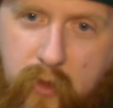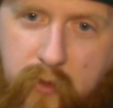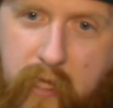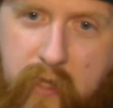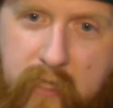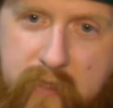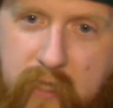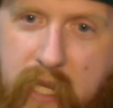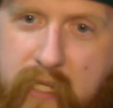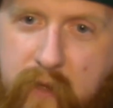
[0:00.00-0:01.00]
So that's a
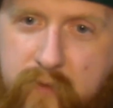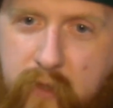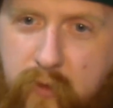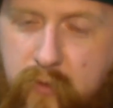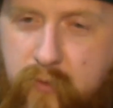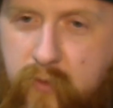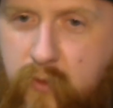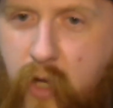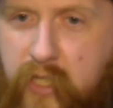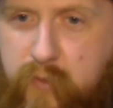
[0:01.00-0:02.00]
line I've never
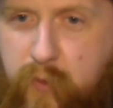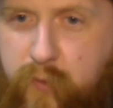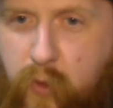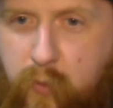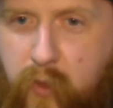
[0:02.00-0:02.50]
crossed before,